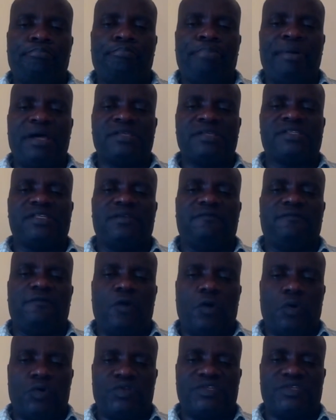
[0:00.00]
passive
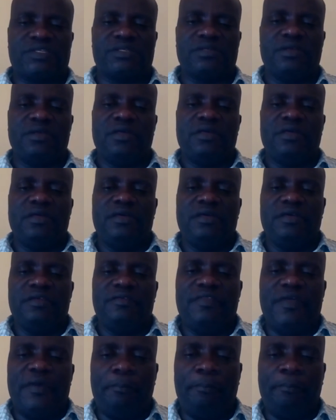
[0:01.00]
voice.
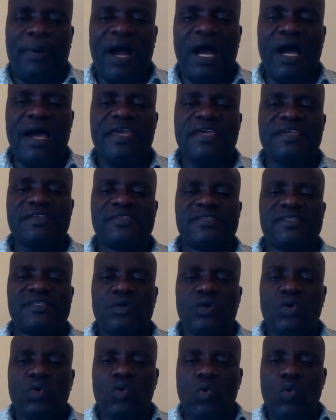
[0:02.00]
The pies
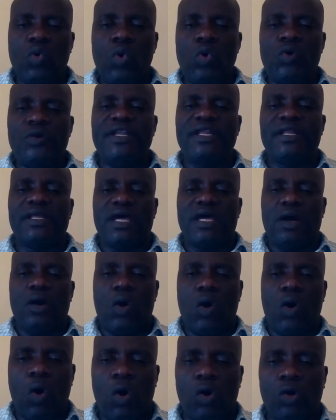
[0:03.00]
would
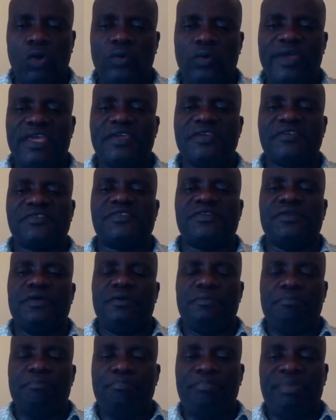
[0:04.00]
always
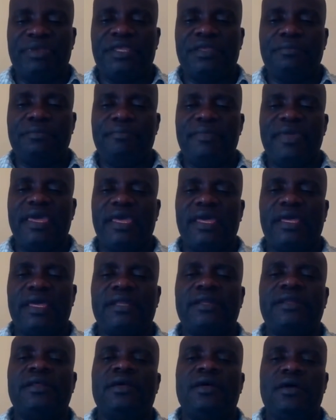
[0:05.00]
be
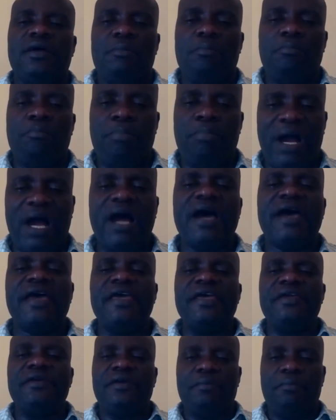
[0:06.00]
made
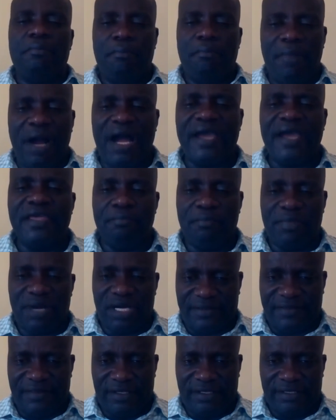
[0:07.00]
by my
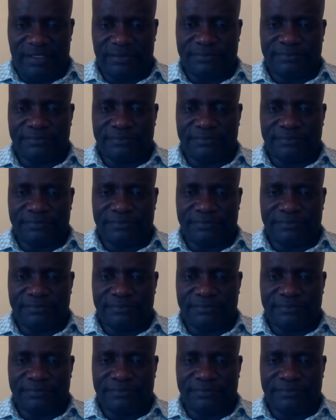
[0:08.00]
mother.